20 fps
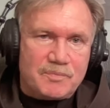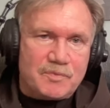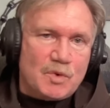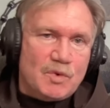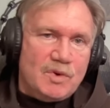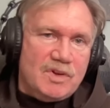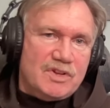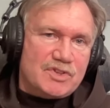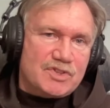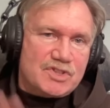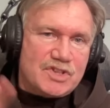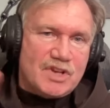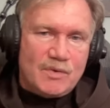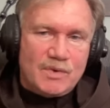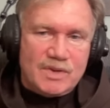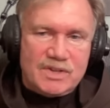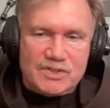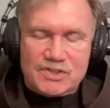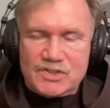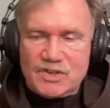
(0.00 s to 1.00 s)
well, it's
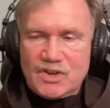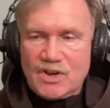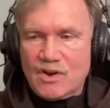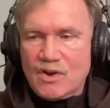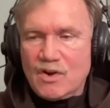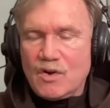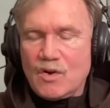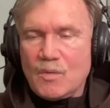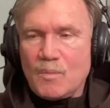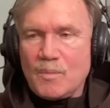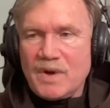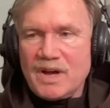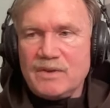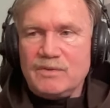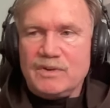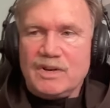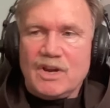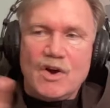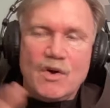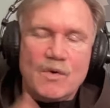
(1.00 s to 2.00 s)
so and so,
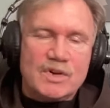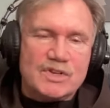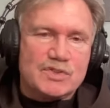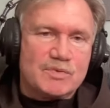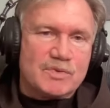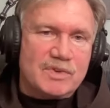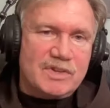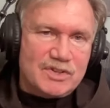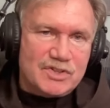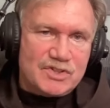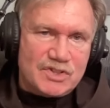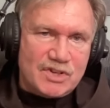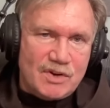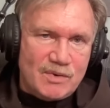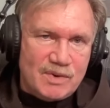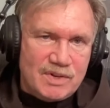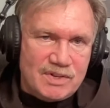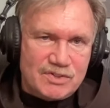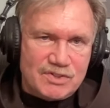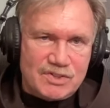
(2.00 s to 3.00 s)
but no, it's really
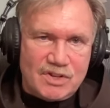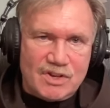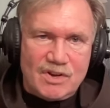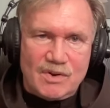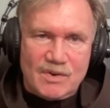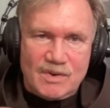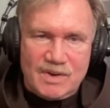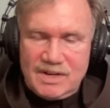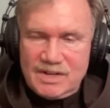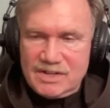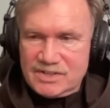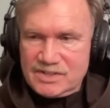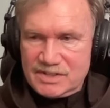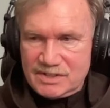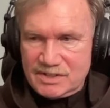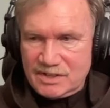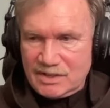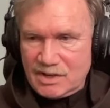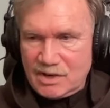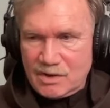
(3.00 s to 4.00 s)
so and so, and it's
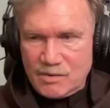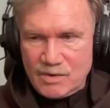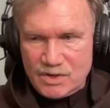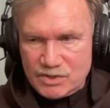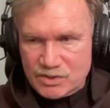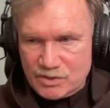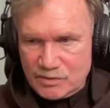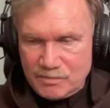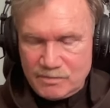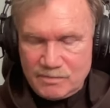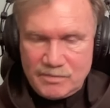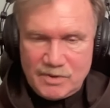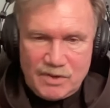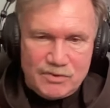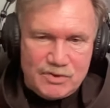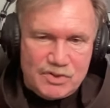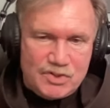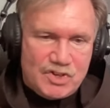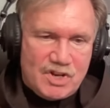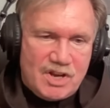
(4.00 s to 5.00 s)
the courage of
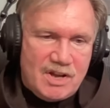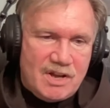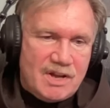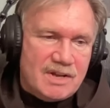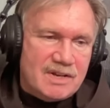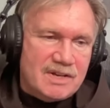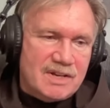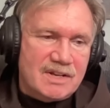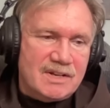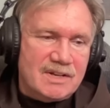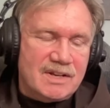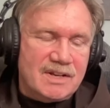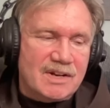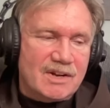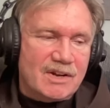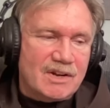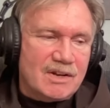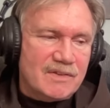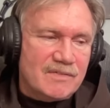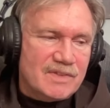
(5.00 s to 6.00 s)
Brother John and
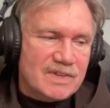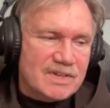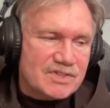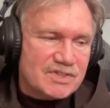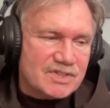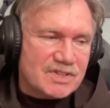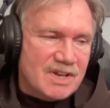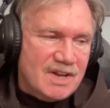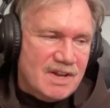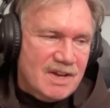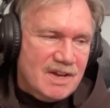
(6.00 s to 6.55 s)
all of this.